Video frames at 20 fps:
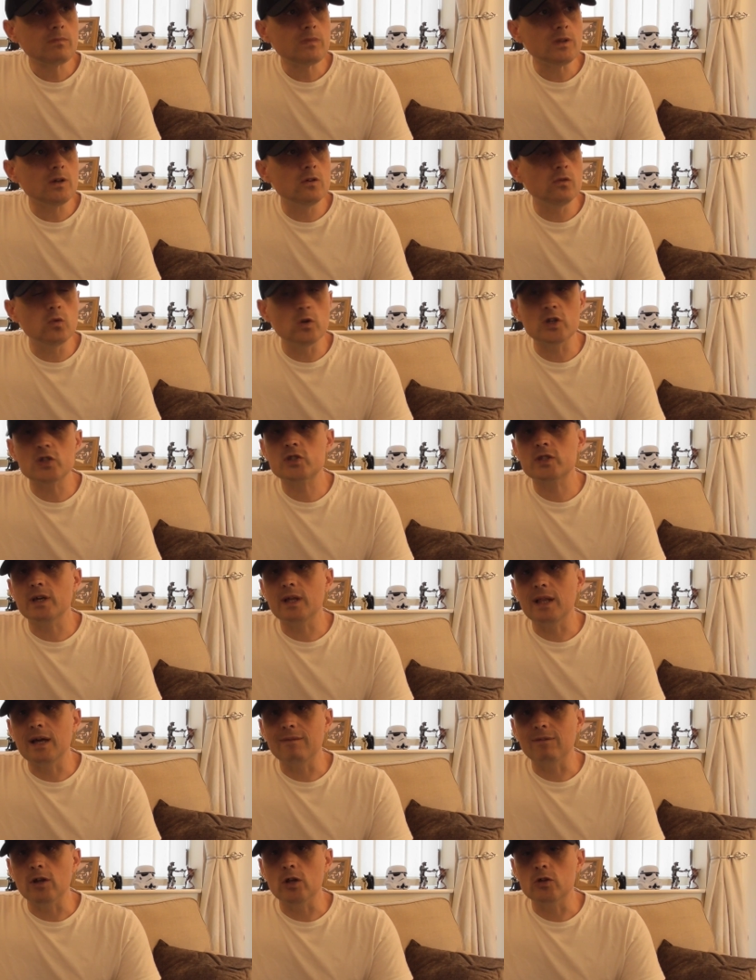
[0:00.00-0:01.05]
of which they'll
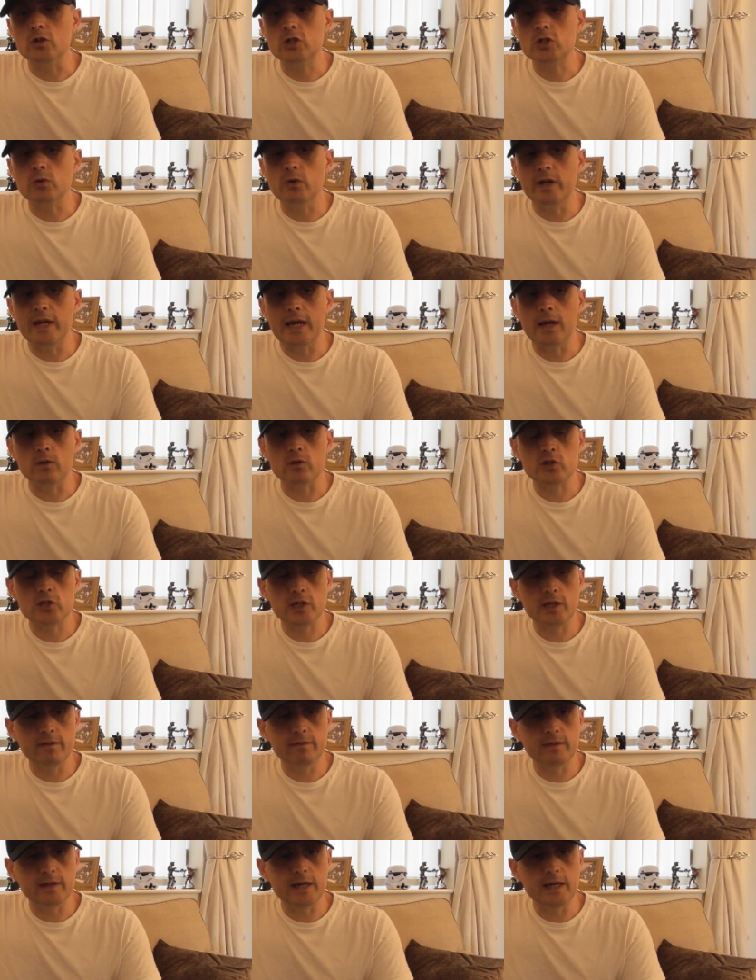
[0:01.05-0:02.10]
have loads to announce.
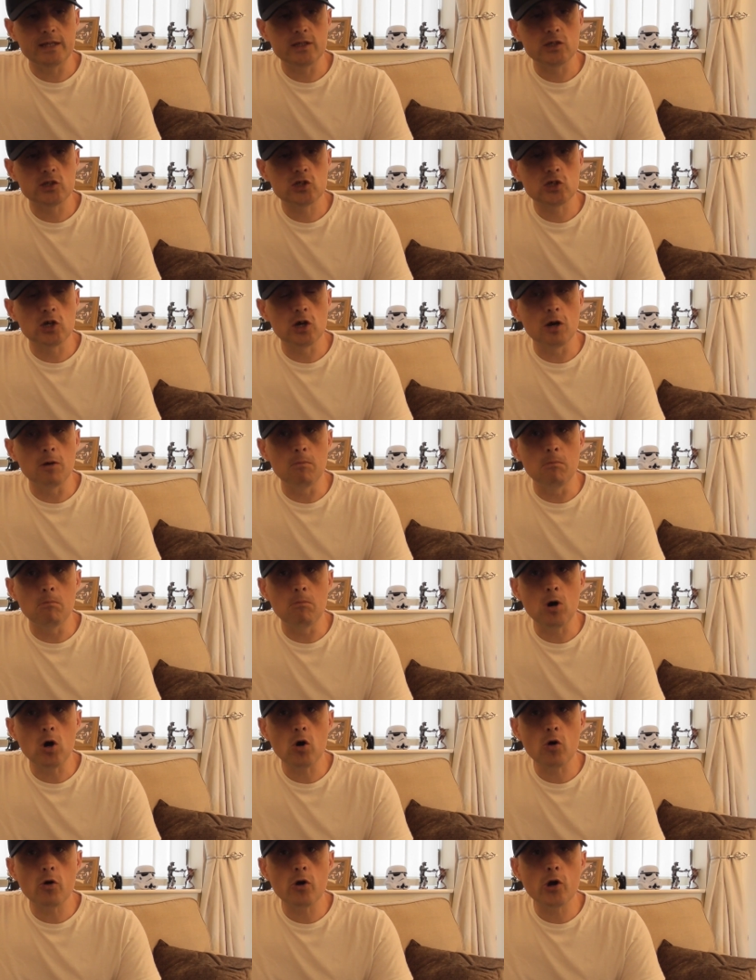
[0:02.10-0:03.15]
And then
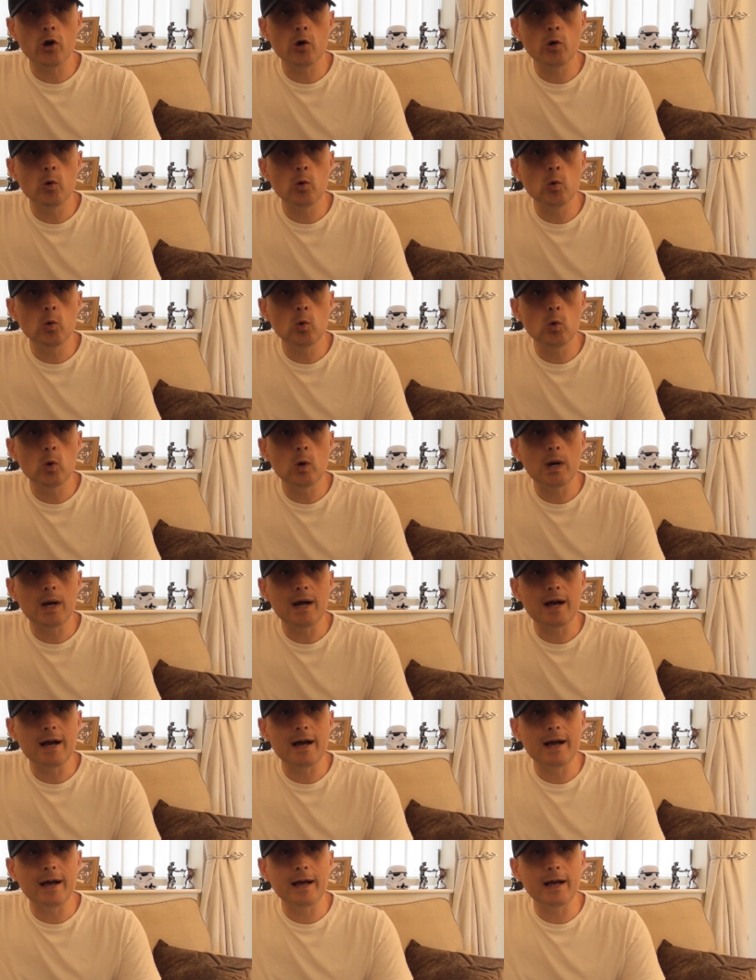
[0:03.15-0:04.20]
tomorrow,
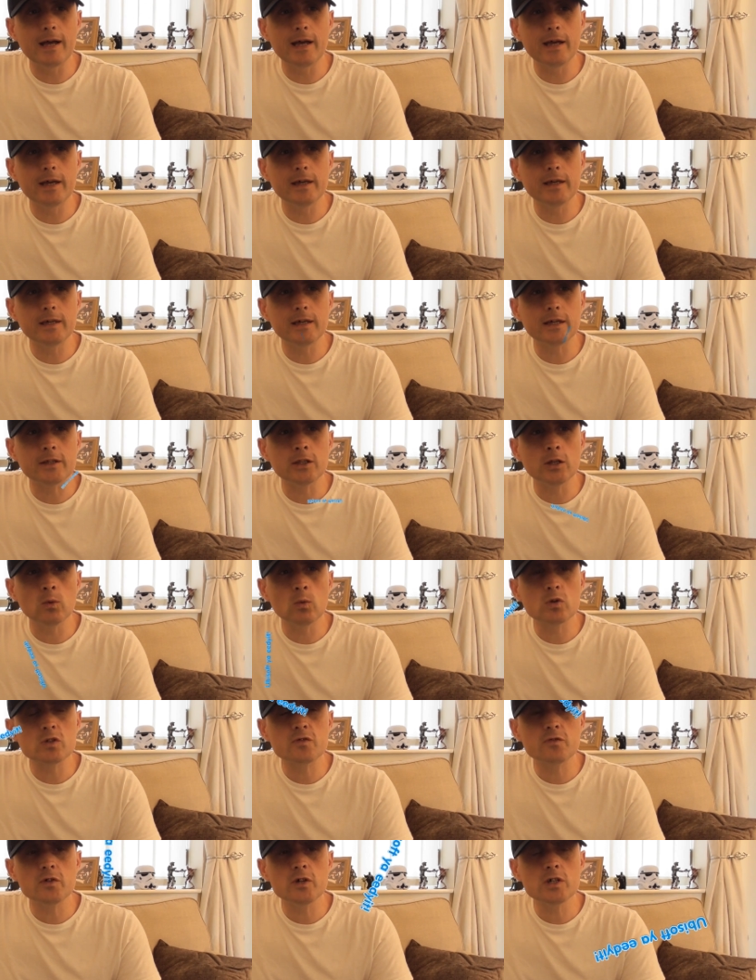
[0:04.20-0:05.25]
I don't know
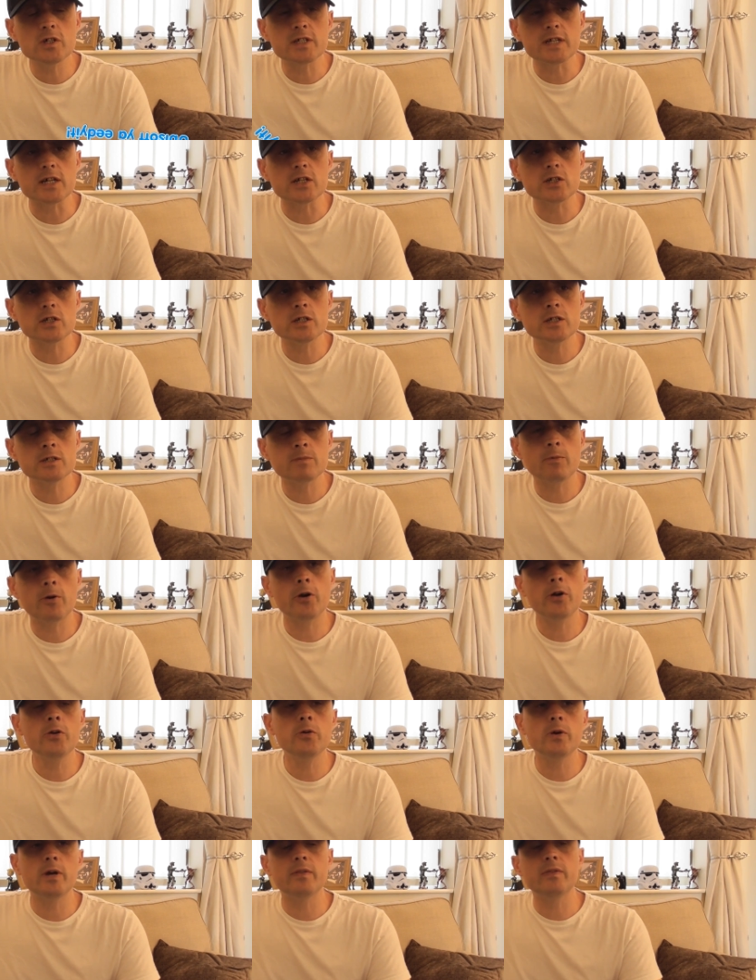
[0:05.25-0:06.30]
what's first actually,
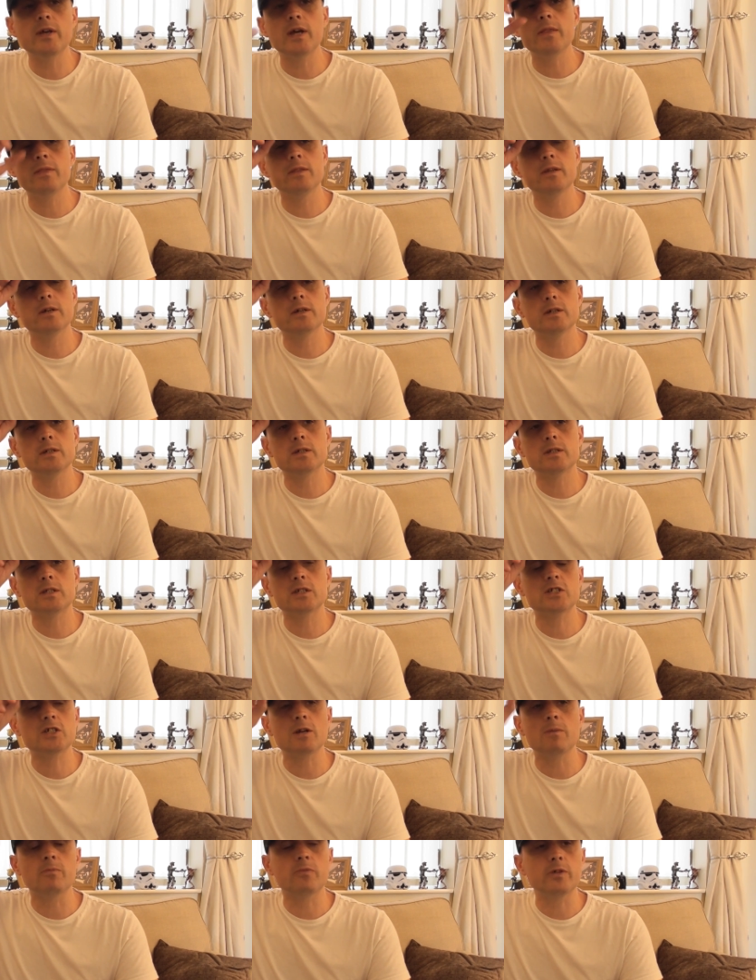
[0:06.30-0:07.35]
tomorrow, and then there's
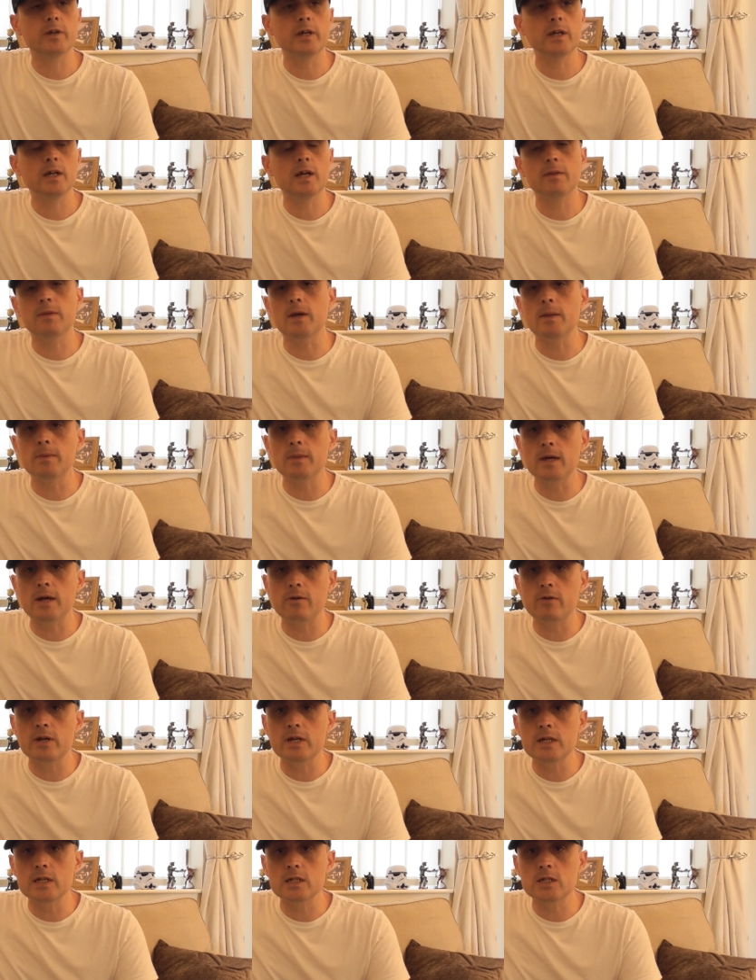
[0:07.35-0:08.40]
something, and then there
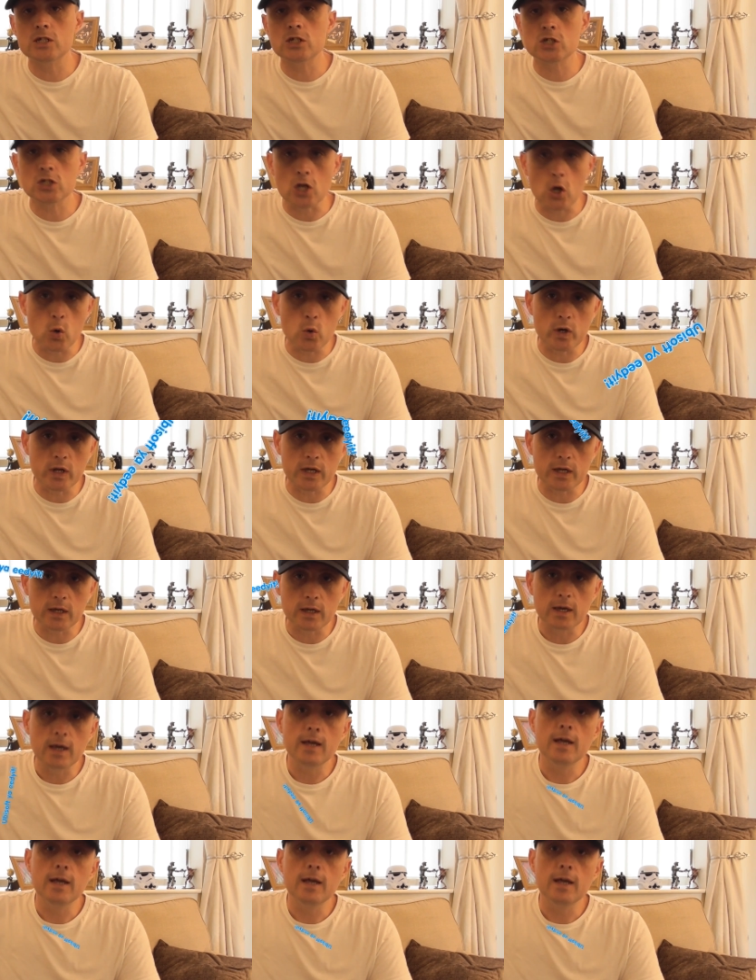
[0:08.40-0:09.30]
is Sony.